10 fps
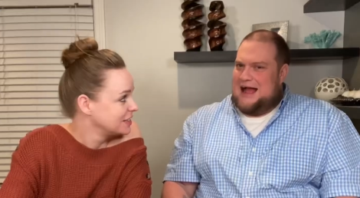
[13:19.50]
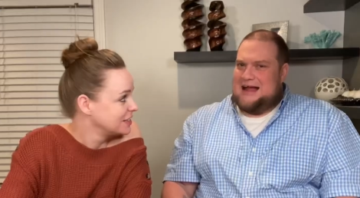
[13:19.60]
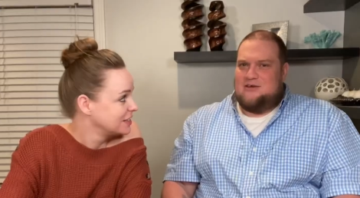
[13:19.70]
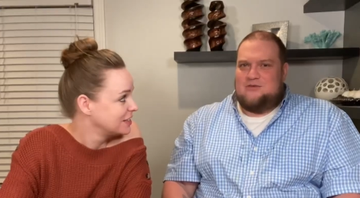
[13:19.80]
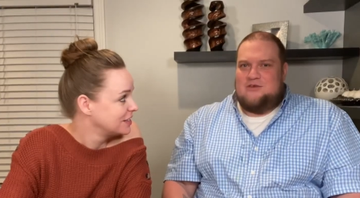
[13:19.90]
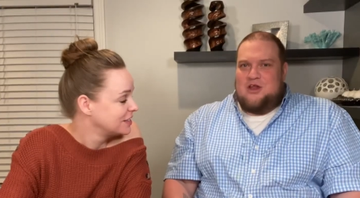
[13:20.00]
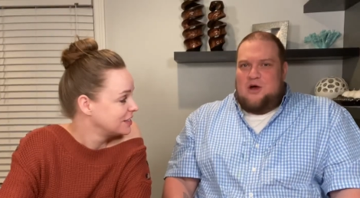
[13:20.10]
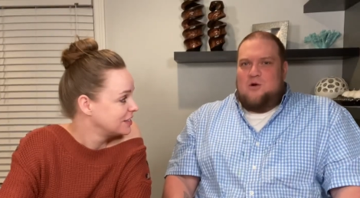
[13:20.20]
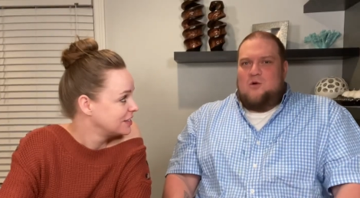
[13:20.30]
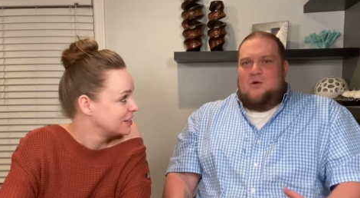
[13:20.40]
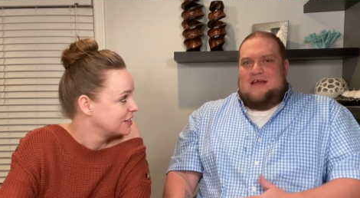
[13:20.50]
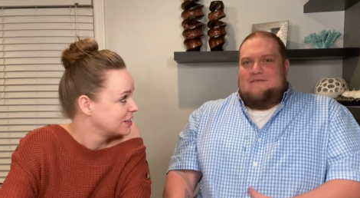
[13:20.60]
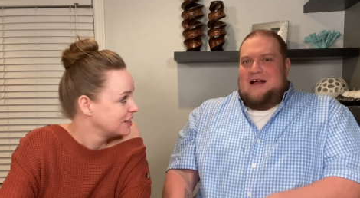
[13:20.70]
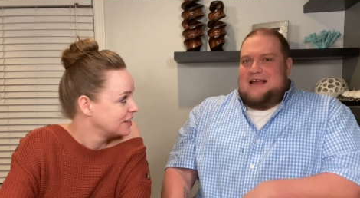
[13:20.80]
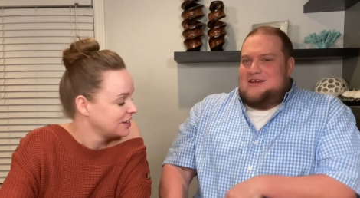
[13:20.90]
Speaker 1: don't know if I
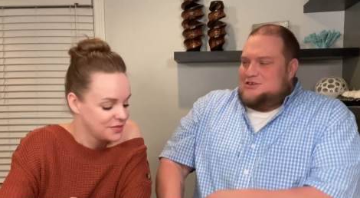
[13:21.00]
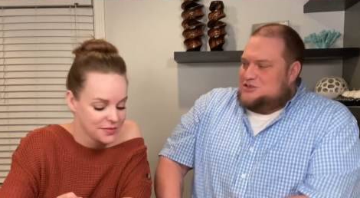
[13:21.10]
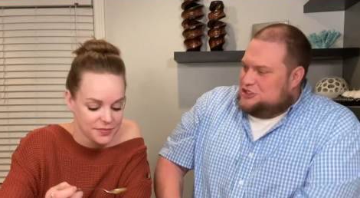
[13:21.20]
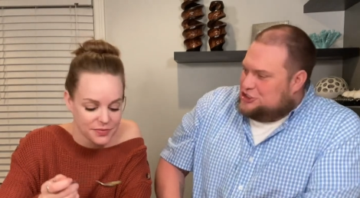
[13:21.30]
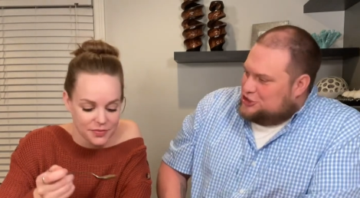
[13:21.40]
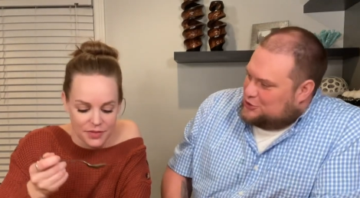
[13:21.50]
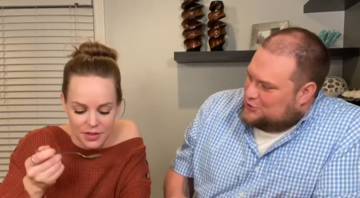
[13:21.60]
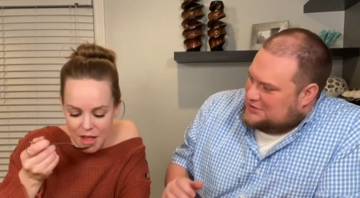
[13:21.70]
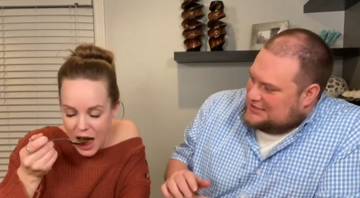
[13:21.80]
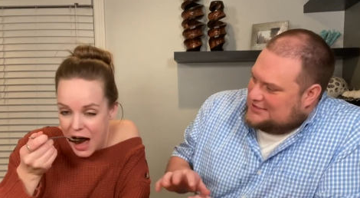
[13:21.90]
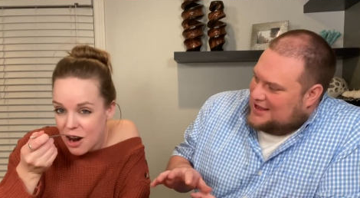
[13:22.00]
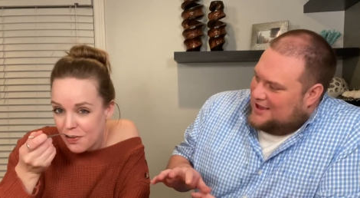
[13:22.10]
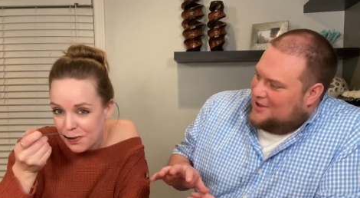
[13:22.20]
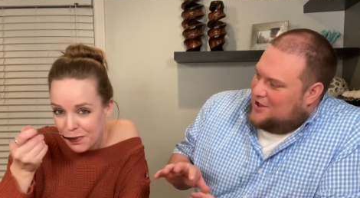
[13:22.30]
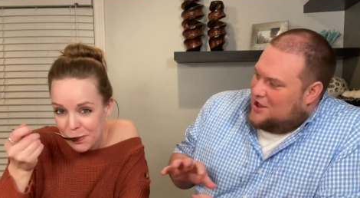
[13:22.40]
could choose
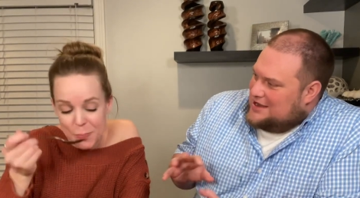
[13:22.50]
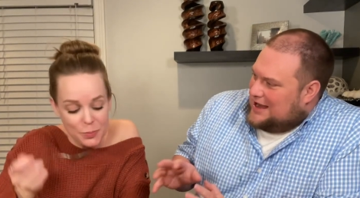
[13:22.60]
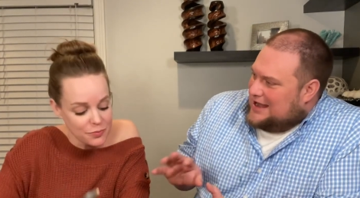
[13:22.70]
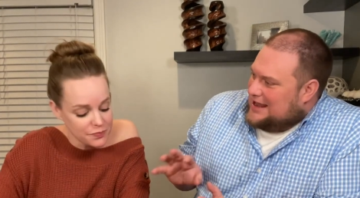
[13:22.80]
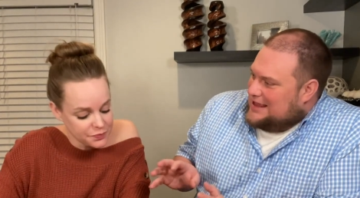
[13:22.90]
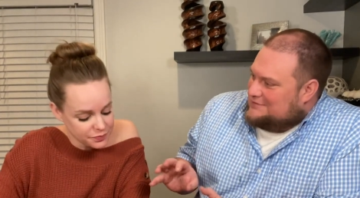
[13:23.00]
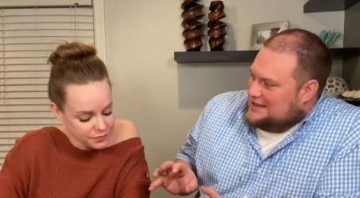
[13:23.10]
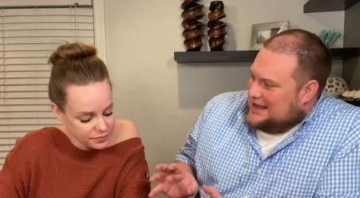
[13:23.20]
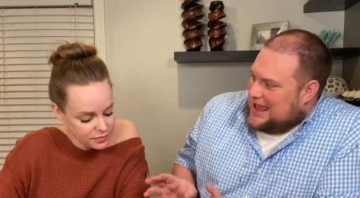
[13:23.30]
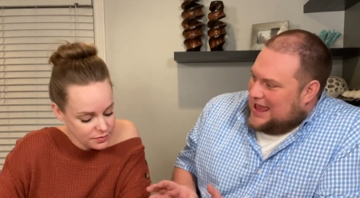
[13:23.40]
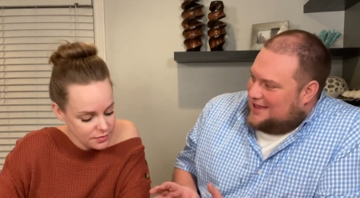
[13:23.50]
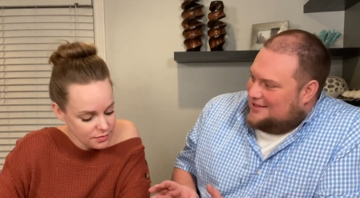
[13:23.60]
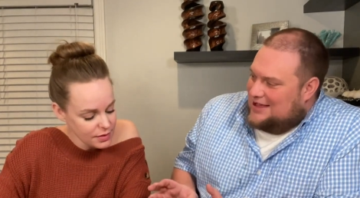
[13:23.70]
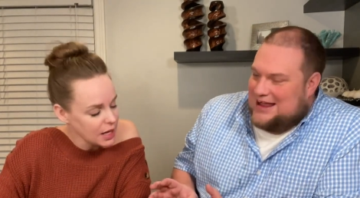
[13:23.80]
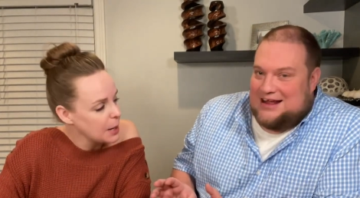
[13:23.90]
on any given day.
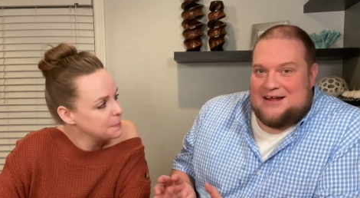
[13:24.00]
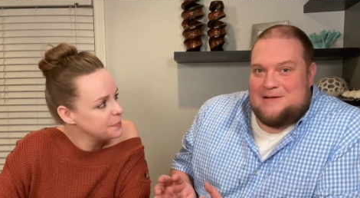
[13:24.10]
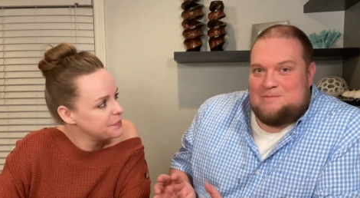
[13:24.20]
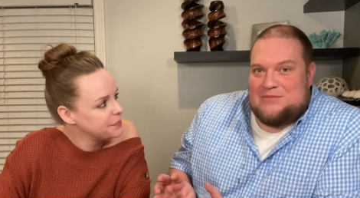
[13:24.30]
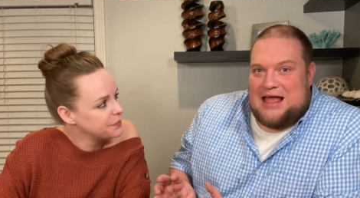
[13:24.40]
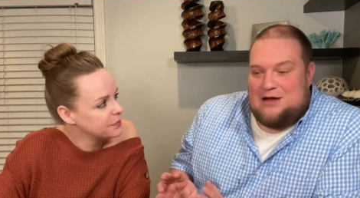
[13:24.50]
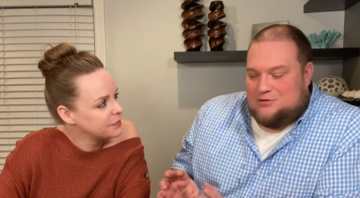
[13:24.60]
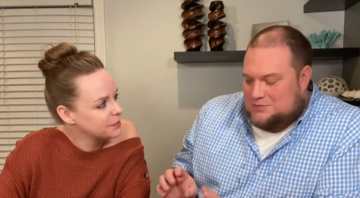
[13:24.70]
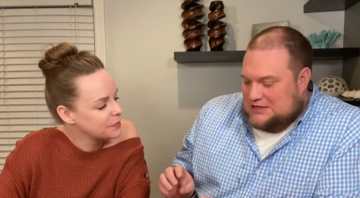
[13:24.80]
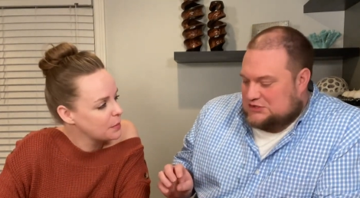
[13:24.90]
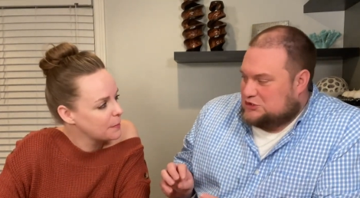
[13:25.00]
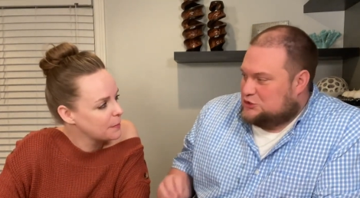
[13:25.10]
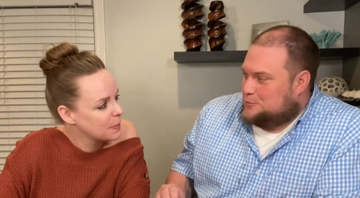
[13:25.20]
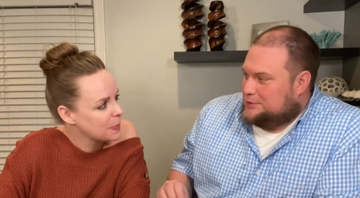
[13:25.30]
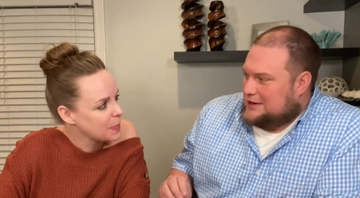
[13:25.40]
Like, I would be
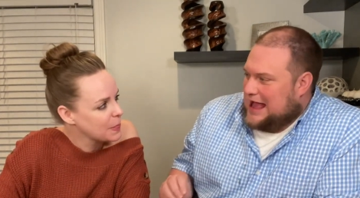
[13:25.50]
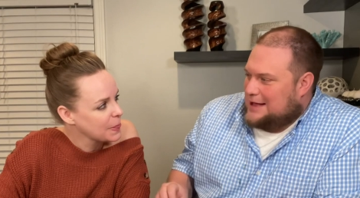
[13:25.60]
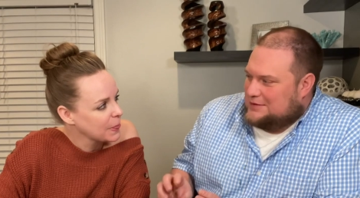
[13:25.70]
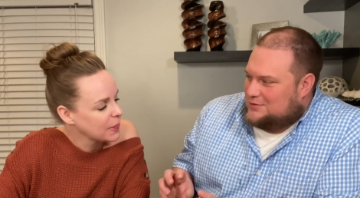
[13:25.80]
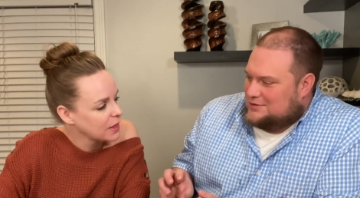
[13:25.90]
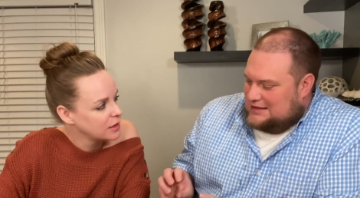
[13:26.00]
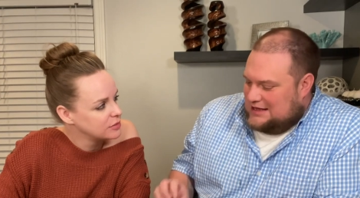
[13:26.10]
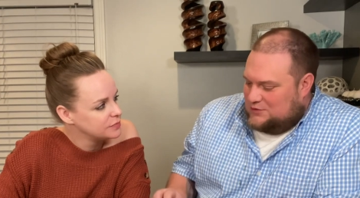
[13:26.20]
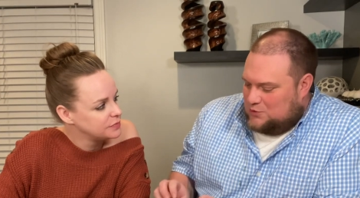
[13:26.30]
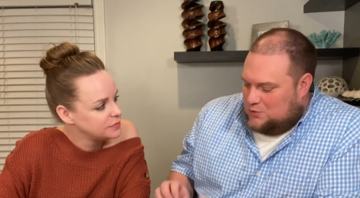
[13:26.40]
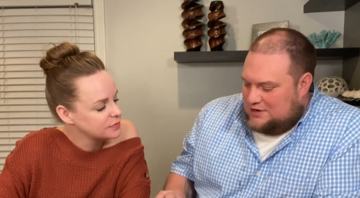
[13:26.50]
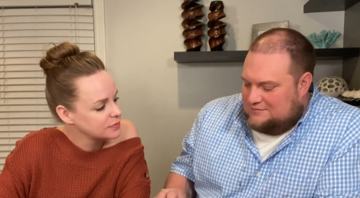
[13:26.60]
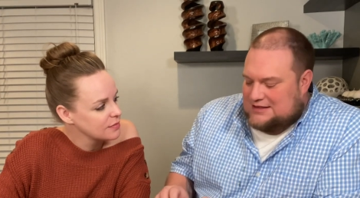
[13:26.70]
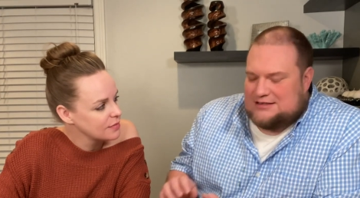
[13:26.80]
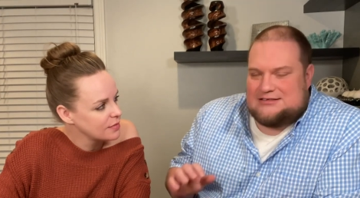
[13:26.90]
super happy with either one of
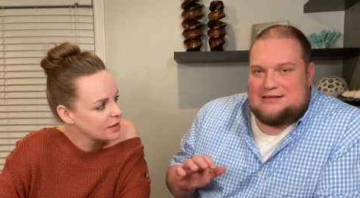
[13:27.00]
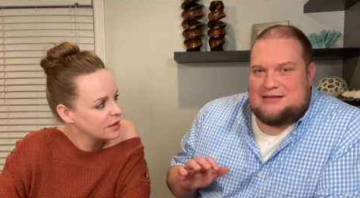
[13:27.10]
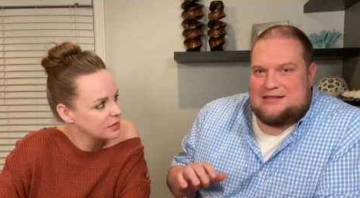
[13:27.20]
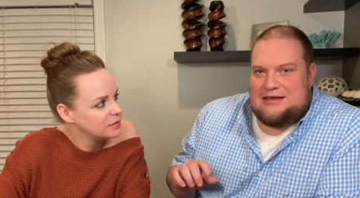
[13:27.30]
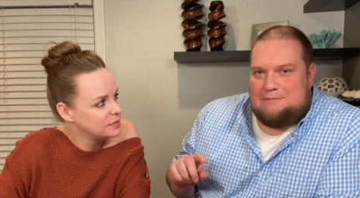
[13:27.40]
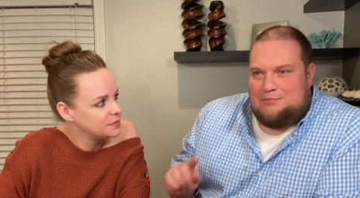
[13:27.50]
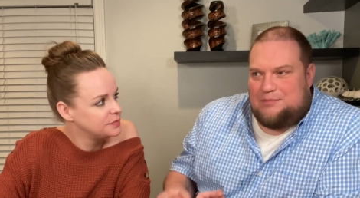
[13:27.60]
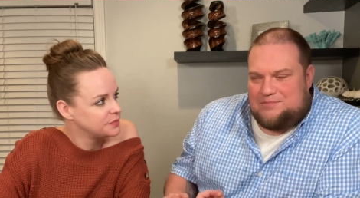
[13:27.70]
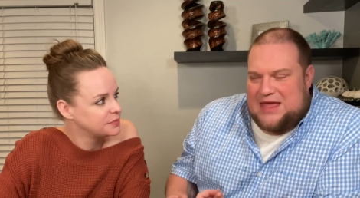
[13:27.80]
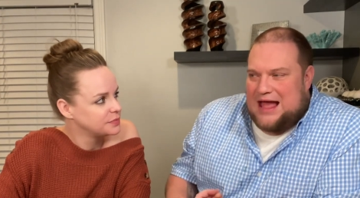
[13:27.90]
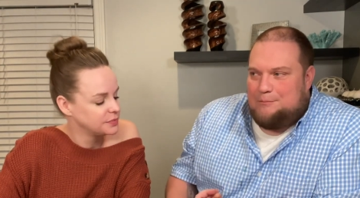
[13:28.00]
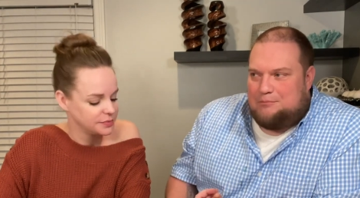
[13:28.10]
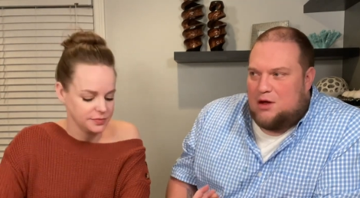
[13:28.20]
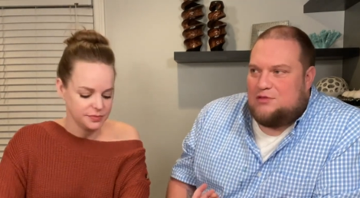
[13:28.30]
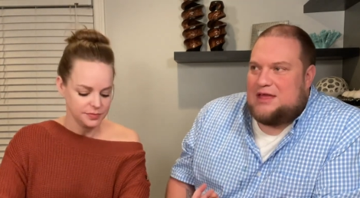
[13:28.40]
these. I think they have both
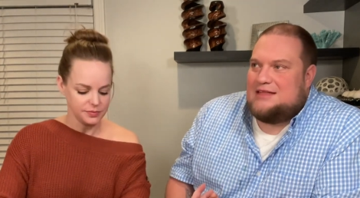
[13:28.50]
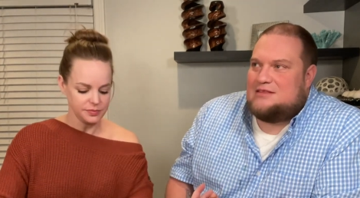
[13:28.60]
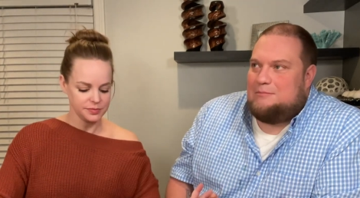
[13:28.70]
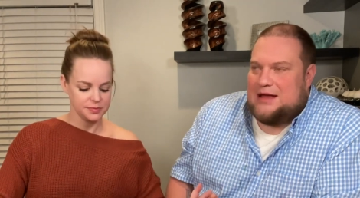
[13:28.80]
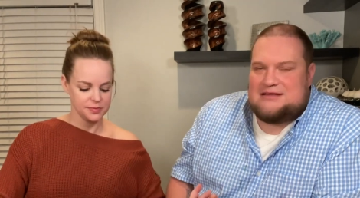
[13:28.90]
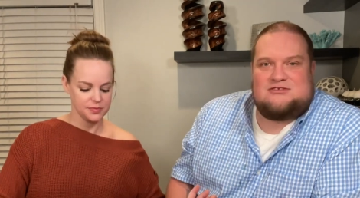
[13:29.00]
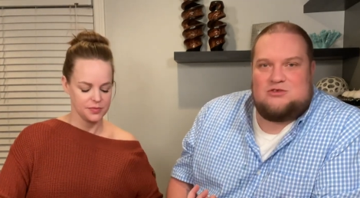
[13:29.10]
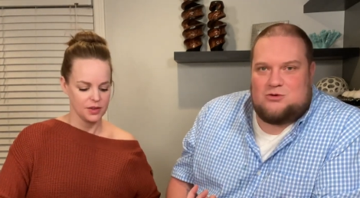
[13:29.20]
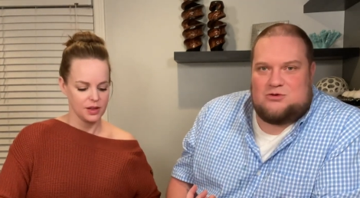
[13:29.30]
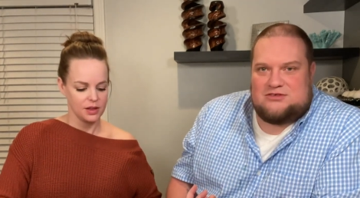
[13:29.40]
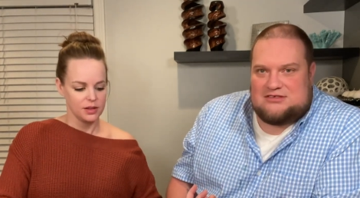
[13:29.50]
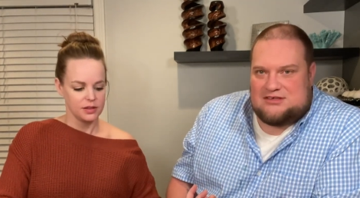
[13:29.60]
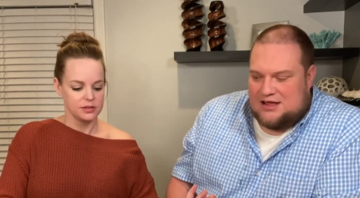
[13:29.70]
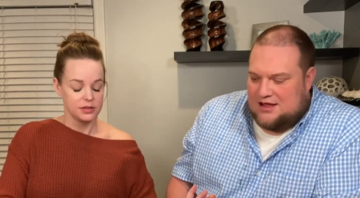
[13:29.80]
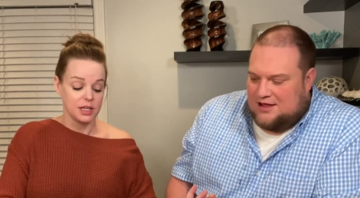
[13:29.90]
had the best noodles.
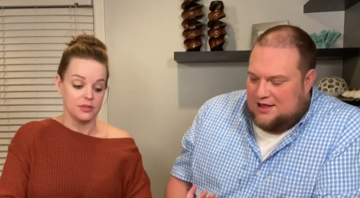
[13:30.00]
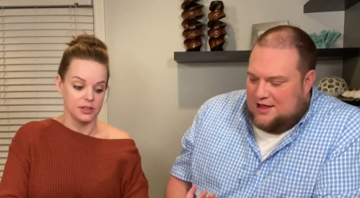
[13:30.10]
Definitely.